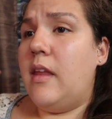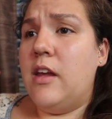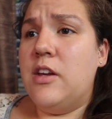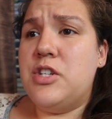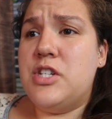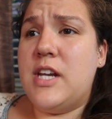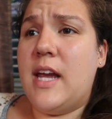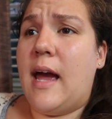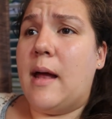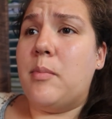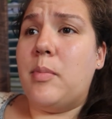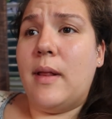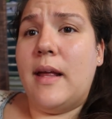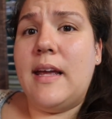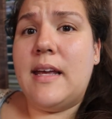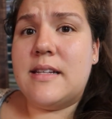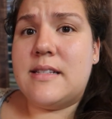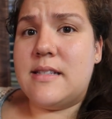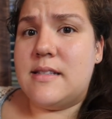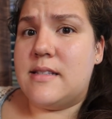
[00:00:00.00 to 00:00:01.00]
She had
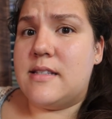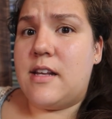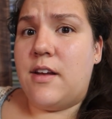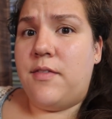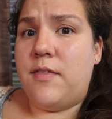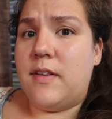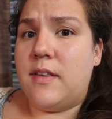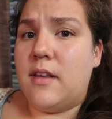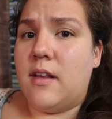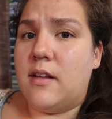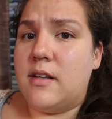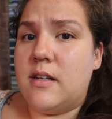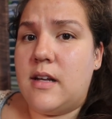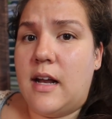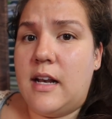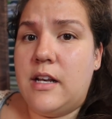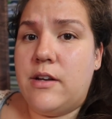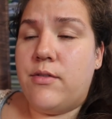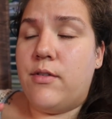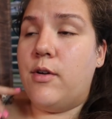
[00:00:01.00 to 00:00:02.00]
blankets and stuff in the
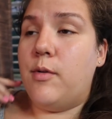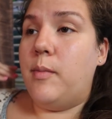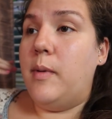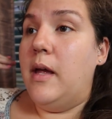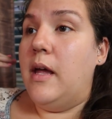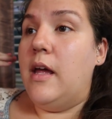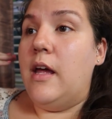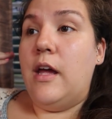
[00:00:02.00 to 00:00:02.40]
dining room.